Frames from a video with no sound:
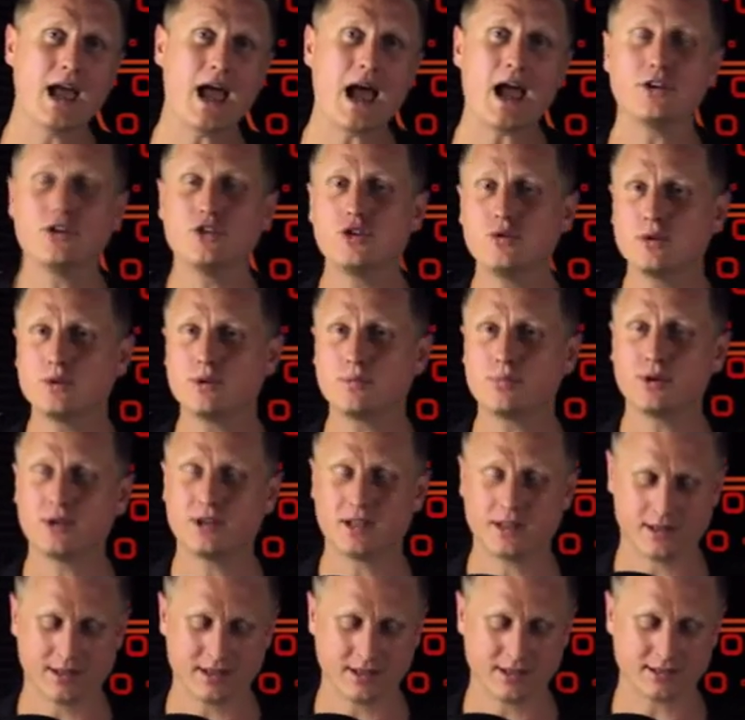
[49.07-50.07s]
and you want to put
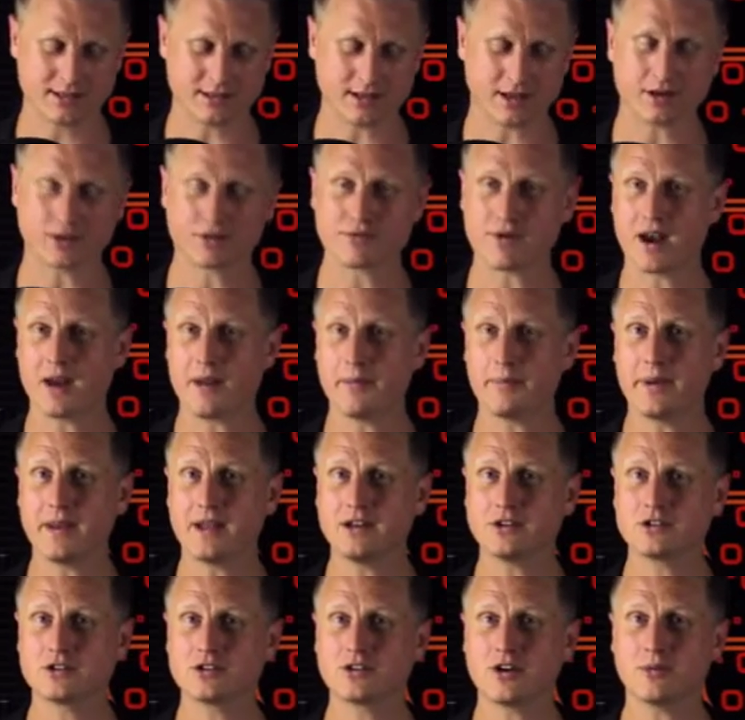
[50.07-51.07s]
in things like granite
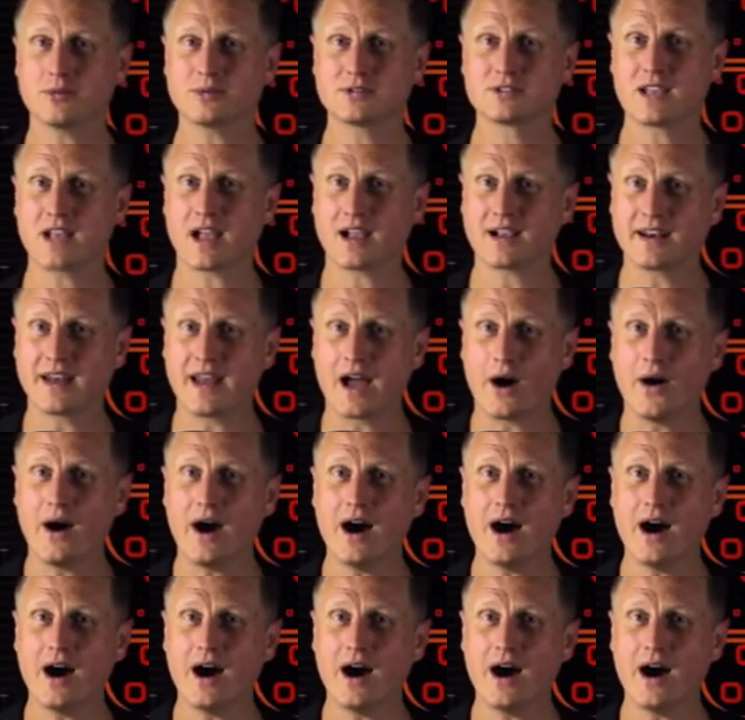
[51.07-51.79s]
benchtops, Gaggenau